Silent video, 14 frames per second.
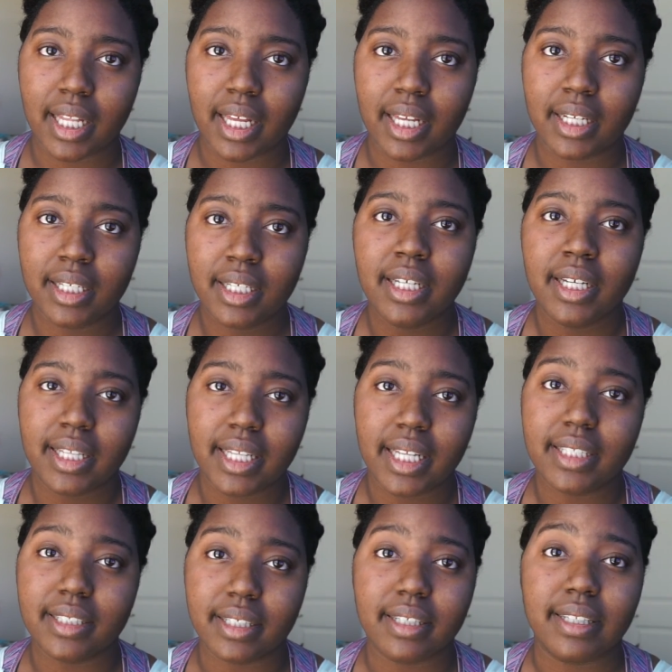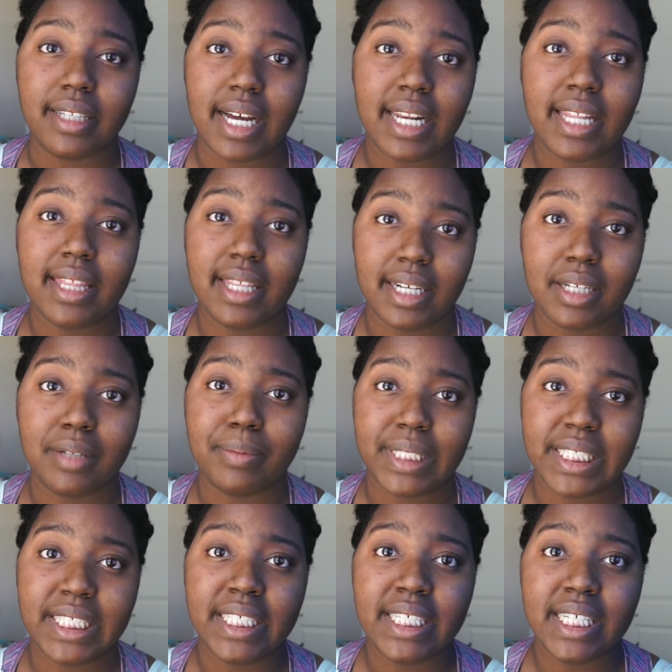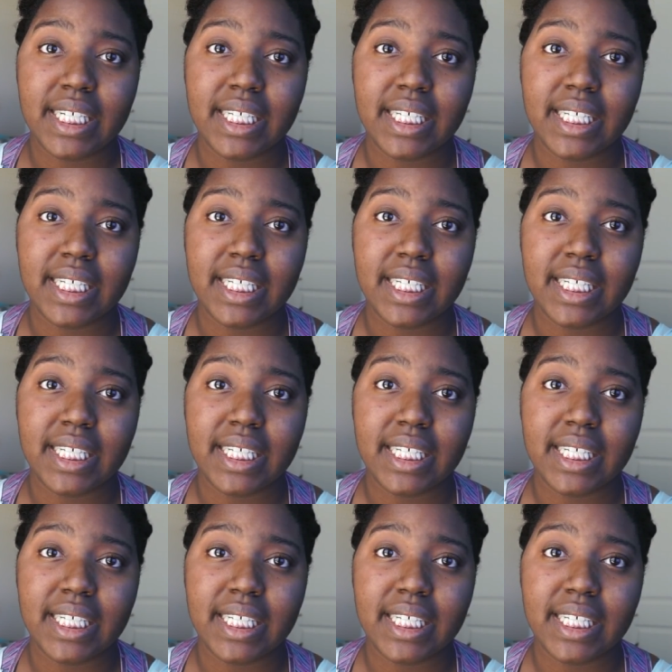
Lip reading: that took a lot of therapy,